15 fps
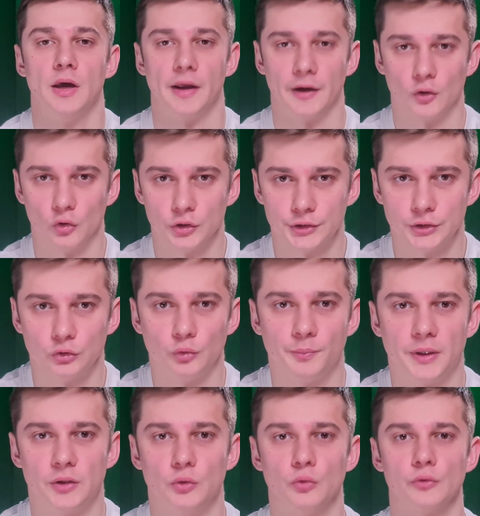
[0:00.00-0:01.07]
According to
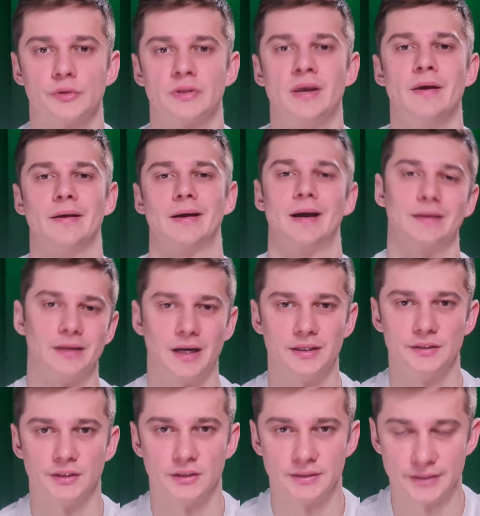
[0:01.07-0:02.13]
PANews,
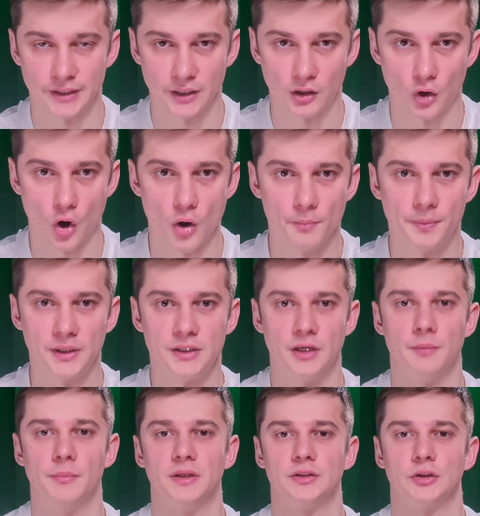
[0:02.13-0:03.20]
Canadian tech company
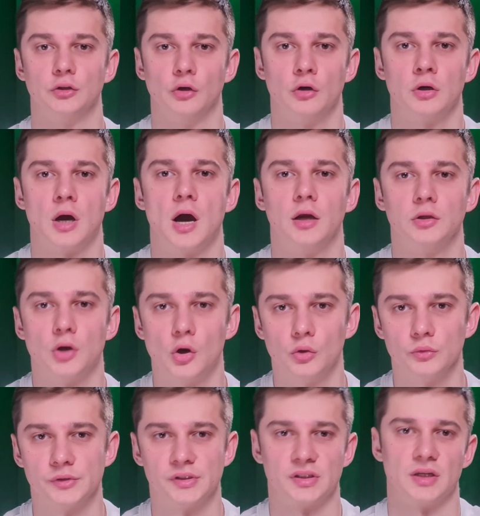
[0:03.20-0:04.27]
Matador
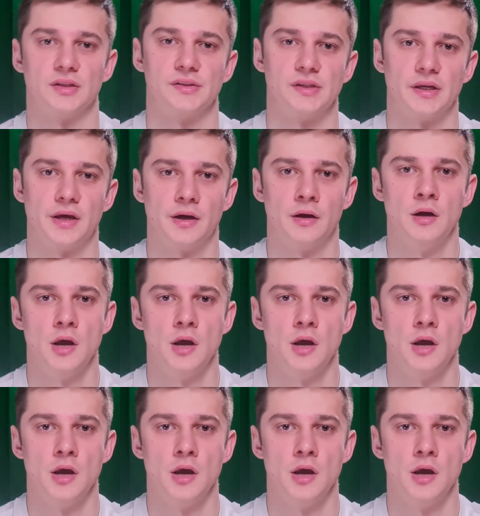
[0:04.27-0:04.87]
announced the